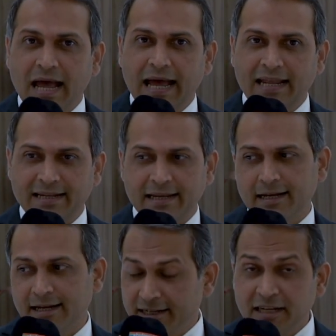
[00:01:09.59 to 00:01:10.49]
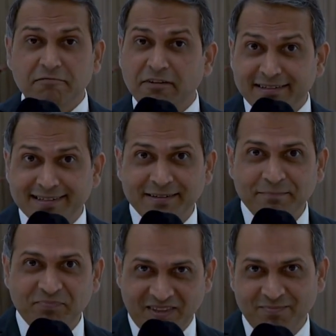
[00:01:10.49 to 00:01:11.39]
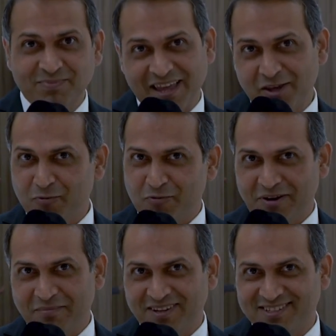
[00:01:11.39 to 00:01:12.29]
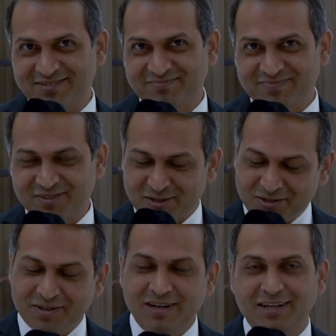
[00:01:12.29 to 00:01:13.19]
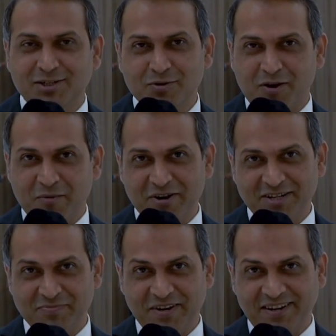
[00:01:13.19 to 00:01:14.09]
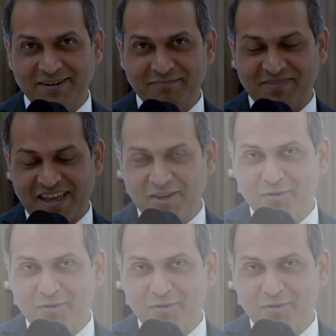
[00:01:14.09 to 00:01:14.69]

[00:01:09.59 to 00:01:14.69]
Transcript: And really well done, and thank you very much to accommodate me here. Thank